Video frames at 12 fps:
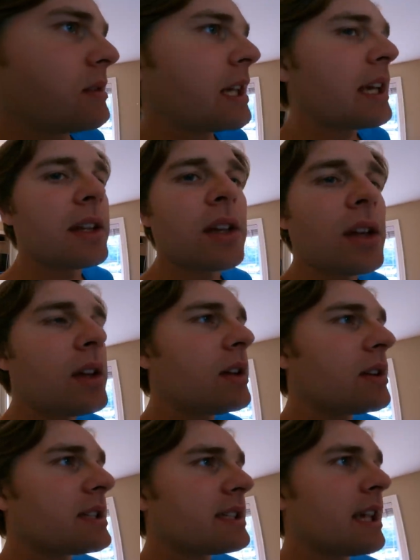Jake,
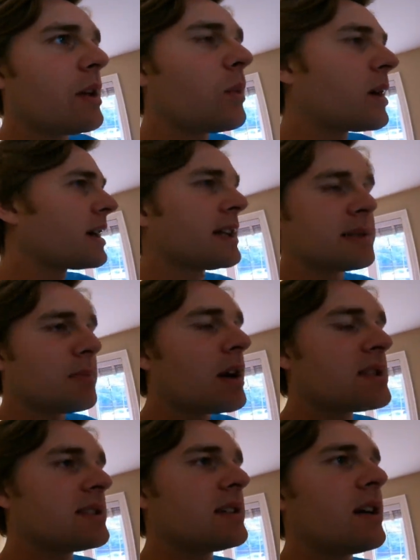you're just saying we're gonna
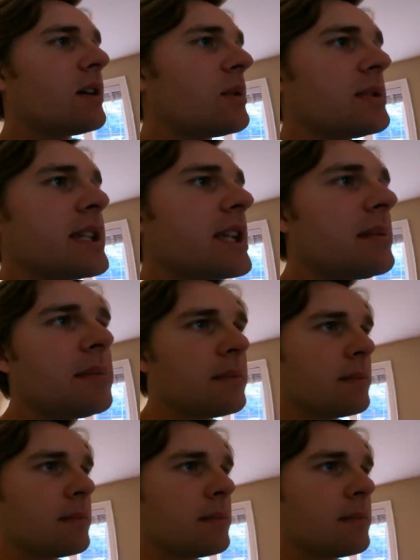sponsor our own team.